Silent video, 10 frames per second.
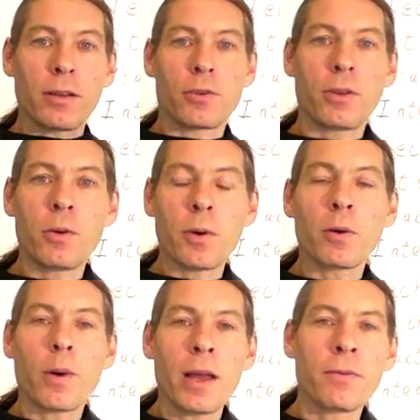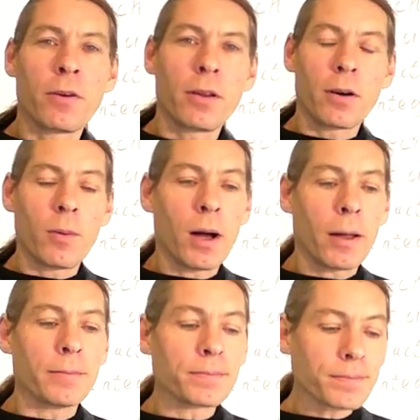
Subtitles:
this really weird way for a little while,